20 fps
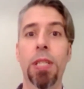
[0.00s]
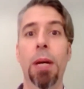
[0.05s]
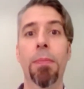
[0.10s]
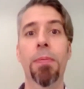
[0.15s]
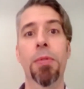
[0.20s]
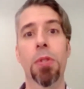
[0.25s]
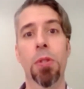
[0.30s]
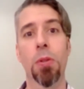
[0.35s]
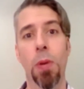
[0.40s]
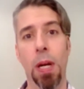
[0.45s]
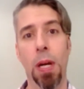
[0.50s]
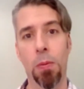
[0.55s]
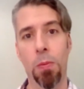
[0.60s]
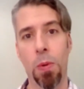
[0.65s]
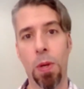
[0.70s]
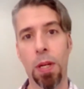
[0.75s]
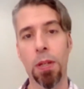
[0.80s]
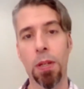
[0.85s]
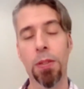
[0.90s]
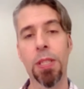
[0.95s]
depth to
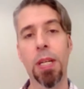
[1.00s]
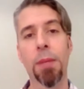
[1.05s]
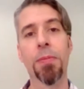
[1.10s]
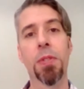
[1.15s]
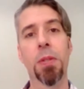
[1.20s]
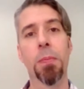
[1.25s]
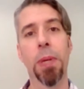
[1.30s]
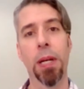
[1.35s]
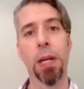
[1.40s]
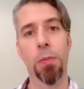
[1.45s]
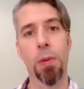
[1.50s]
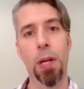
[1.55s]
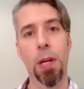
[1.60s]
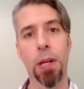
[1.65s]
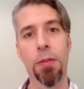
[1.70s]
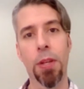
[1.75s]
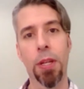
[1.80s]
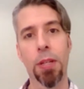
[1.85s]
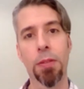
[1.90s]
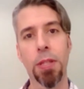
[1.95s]
groundwater, depth to
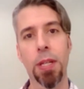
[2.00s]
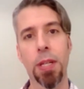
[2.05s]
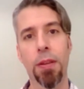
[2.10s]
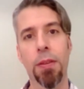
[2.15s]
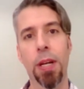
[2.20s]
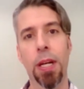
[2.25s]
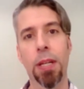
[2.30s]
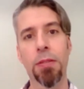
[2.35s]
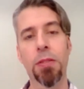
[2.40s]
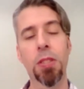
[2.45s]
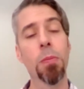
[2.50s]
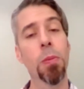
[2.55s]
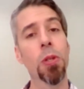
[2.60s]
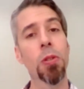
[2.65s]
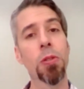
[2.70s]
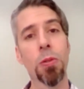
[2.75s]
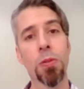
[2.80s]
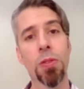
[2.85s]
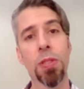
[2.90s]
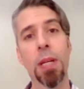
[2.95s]
bedrock, things like that,
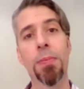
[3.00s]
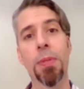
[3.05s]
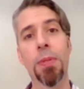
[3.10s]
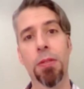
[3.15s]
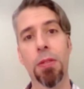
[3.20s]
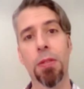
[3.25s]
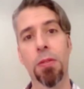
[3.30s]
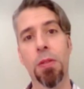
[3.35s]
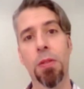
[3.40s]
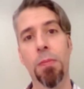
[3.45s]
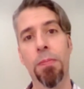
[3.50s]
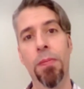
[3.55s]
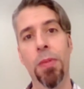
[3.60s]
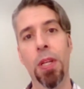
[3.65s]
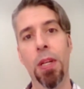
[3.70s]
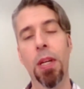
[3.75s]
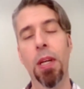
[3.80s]
similar to a septic system.